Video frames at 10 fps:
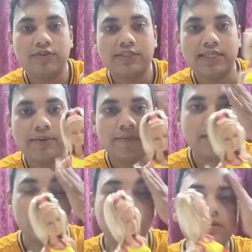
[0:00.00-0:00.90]
of the same
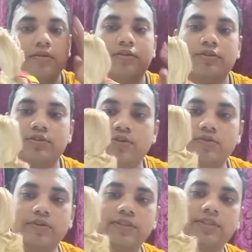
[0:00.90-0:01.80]
color. So
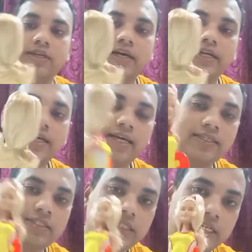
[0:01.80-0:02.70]
which is a kind
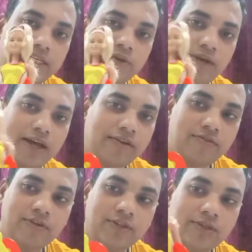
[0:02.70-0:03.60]
nice trick to
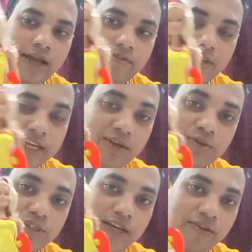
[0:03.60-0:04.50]
have the
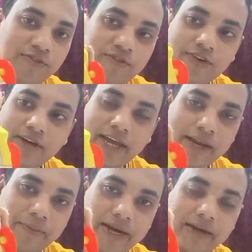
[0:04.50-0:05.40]
illusion of a
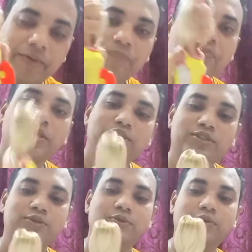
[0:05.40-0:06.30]
hairband.
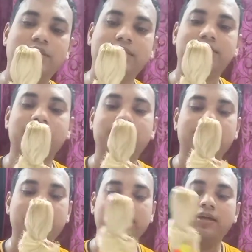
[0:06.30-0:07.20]
So that's a
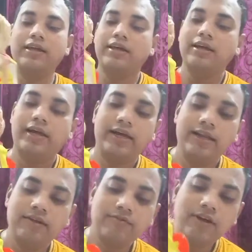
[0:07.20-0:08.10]
good thing. I
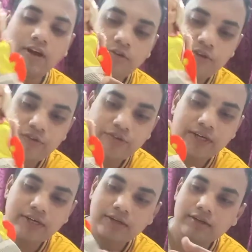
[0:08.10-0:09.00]
love the
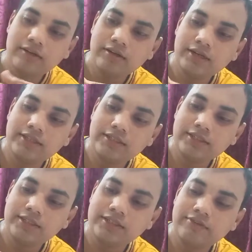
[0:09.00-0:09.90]
outfit.
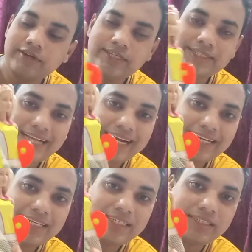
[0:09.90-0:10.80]
It's a very
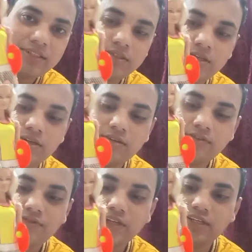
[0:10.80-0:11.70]
satinish
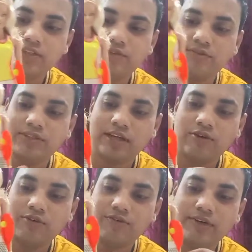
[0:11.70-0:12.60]
finish of this
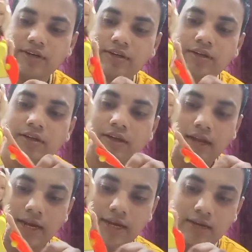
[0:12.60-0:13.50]
outfit,
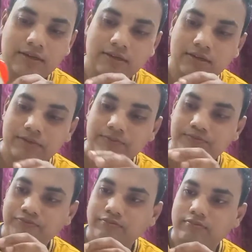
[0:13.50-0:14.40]
and
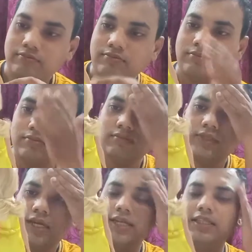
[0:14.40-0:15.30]

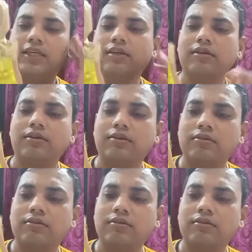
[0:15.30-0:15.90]
I think